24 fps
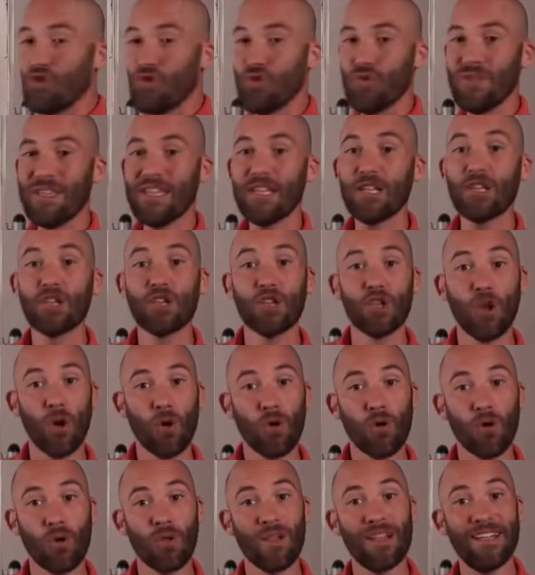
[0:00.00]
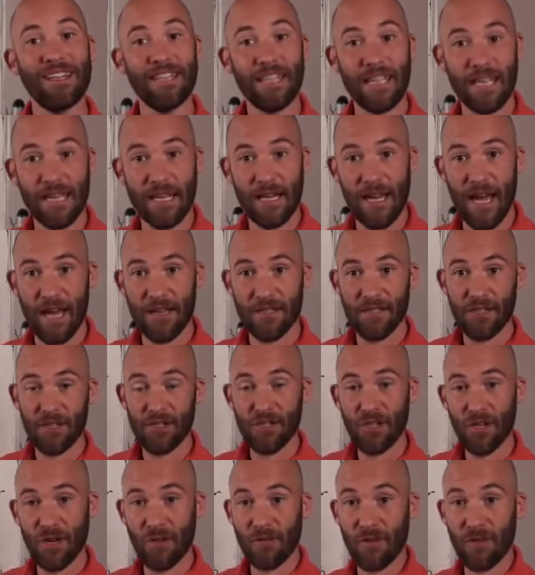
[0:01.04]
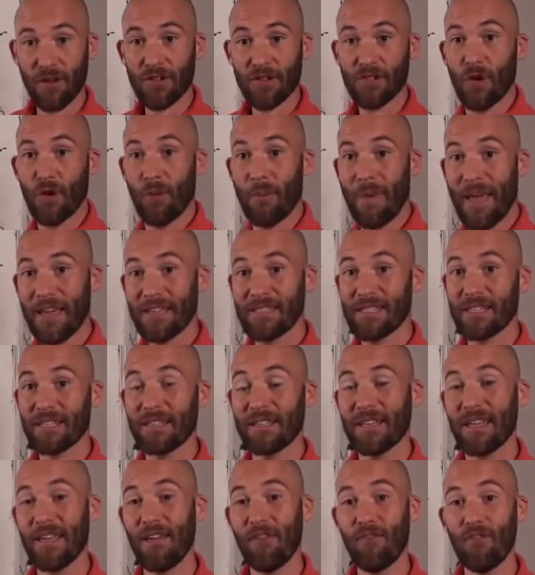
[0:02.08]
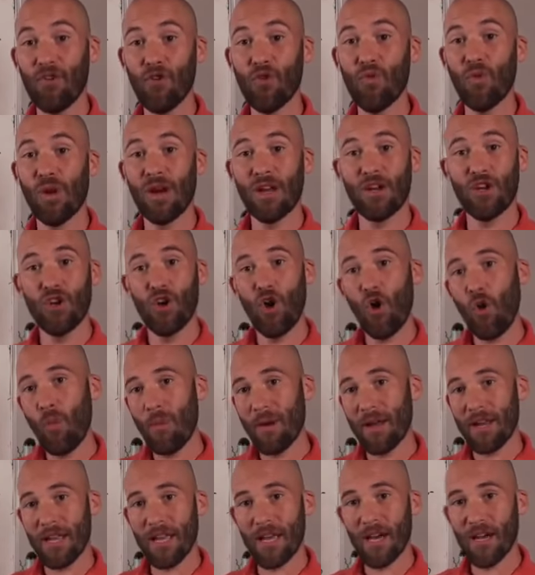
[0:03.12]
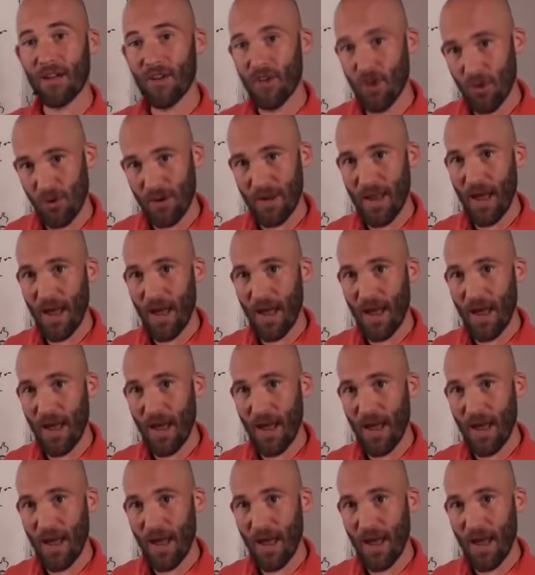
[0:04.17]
to the local DNS server. So basically, if you want nobody on your